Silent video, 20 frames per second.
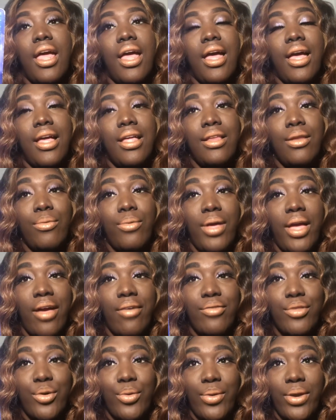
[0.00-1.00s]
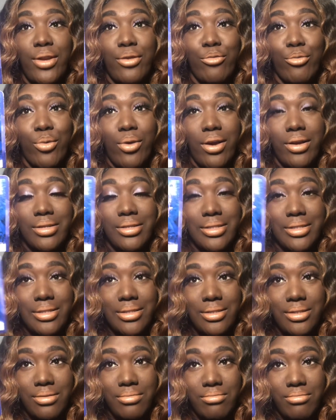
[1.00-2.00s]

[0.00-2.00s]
And then we have the Queen of Wands